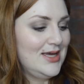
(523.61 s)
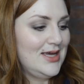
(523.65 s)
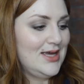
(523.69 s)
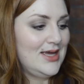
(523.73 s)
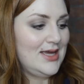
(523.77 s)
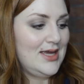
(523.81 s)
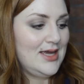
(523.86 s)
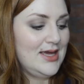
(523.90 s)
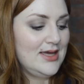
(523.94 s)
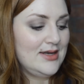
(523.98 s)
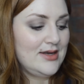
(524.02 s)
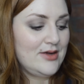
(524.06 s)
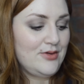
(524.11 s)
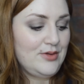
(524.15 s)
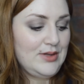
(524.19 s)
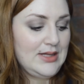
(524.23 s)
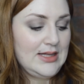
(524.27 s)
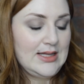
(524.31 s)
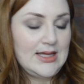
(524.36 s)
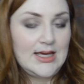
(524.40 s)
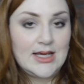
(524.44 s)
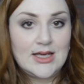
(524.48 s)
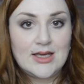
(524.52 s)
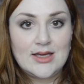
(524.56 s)
And I really
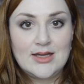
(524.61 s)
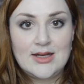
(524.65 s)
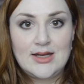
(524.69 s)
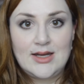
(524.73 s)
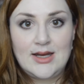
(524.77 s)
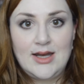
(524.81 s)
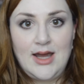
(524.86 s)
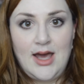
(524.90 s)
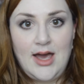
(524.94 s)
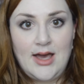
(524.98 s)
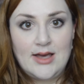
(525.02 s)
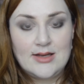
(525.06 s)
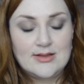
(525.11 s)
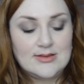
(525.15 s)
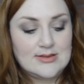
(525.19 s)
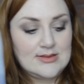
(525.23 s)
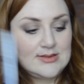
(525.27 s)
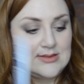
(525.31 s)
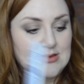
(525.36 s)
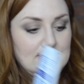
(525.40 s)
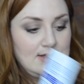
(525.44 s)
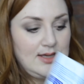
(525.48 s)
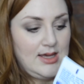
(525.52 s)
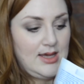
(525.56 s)
like it. It
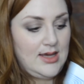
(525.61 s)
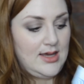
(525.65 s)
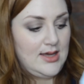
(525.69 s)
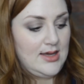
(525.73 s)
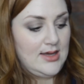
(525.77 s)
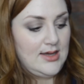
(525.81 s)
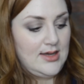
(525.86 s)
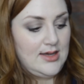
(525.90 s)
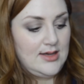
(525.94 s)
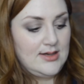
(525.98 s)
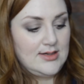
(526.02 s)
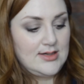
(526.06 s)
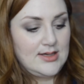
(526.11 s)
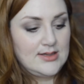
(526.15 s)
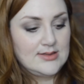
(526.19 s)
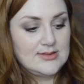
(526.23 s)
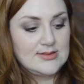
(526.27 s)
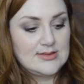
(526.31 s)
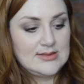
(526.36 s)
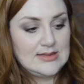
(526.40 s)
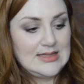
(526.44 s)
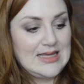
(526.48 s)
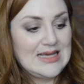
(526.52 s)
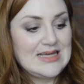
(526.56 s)
has a
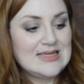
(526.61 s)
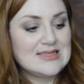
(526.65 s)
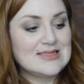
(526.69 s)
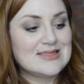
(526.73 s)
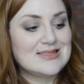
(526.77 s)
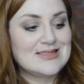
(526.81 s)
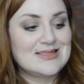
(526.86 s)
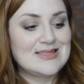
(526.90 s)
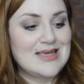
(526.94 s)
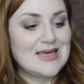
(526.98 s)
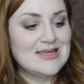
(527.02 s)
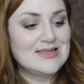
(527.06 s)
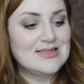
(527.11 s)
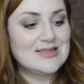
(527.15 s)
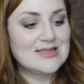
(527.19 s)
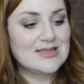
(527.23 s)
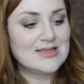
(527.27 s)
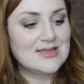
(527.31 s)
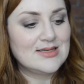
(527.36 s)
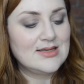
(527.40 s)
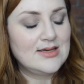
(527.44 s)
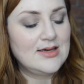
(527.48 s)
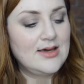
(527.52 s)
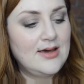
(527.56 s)
nice light scent,
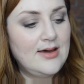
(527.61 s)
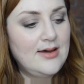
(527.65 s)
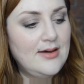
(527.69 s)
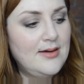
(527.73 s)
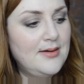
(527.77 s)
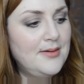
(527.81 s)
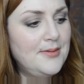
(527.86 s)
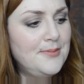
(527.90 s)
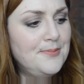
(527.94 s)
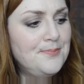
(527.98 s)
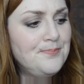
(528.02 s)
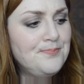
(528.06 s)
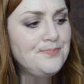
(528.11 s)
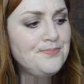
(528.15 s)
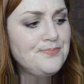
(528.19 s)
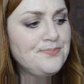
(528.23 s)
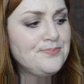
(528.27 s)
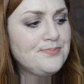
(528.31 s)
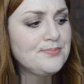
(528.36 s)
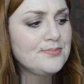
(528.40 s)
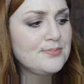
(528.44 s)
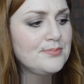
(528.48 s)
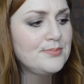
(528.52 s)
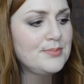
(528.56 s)

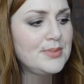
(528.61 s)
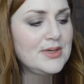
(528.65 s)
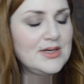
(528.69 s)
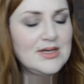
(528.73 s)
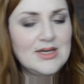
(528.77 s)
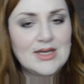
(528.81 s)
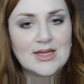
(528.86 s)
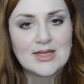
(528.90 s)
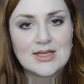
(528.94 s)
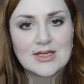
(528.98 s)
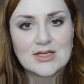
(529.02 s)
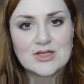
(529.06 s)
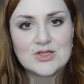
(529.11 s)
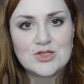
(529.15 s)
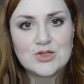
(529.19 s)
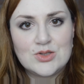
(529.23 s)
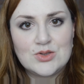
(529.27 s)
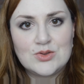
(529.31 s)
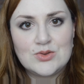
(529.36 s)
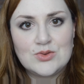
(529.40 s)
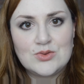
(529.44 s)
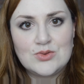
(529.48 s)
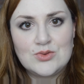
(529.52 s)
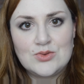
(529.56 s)
but nothing
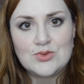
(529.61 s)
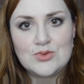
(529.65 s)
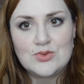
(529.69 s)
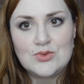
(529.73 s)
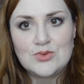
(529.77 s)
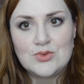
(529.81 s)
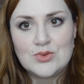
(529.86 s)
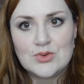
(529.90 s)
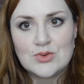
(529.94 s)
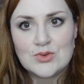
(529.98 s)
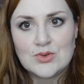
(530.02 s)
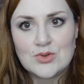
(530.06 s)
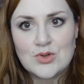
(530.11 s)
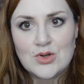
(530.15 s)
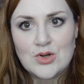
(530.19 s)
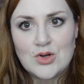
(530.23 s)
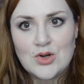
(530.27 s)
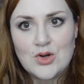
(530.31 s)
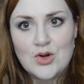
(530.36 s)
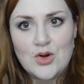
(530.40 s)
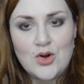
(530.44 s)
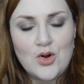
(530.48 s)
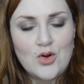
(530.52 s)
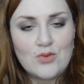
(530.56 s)
too,
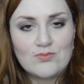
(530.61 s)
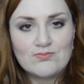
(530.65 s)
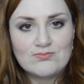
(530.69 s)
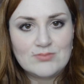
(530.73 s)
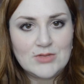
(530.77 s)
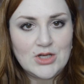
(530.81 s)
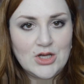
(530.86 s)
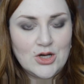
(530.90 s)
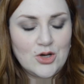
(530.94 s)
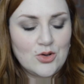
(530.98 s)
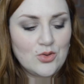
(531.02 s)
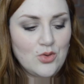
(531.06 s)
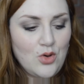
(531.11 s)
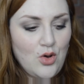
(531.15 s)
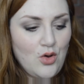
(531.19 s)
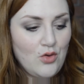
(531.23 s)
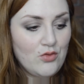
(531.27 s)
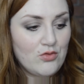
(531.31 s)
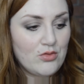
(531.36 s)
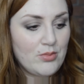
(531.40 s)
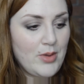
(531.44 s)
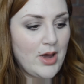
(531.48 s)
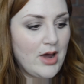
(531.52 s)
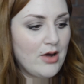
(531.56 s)

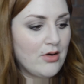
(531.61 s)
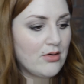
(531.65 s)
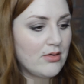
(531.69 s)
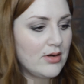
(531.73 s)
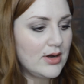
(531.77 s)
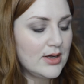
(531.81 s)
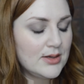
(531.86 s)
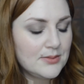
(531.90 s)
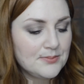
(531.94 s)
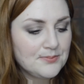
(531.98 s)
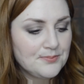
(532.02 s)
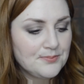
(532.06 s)
overpowering.